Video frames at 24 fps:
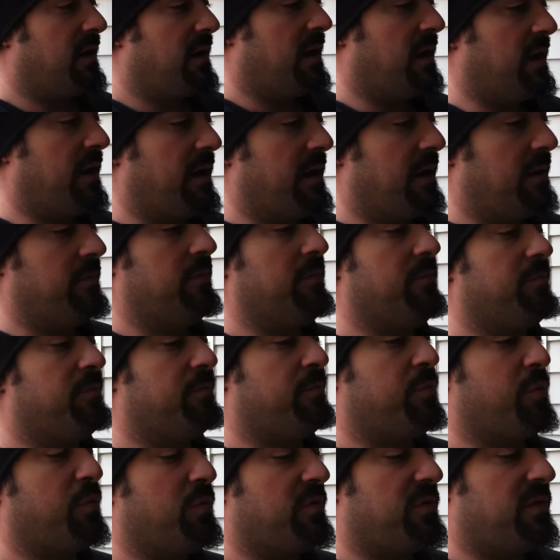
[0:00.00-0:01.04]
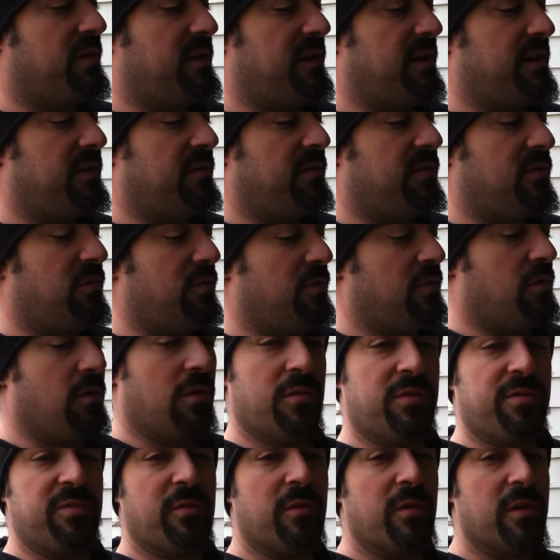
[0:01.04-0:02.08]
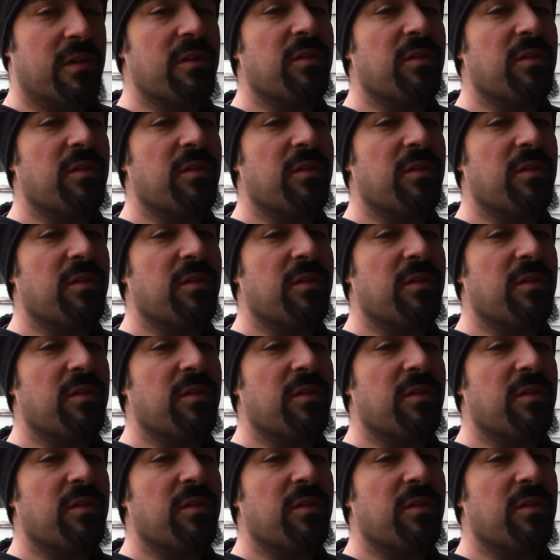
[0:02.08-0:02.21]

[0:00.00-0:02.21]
and I'm proceeding to go through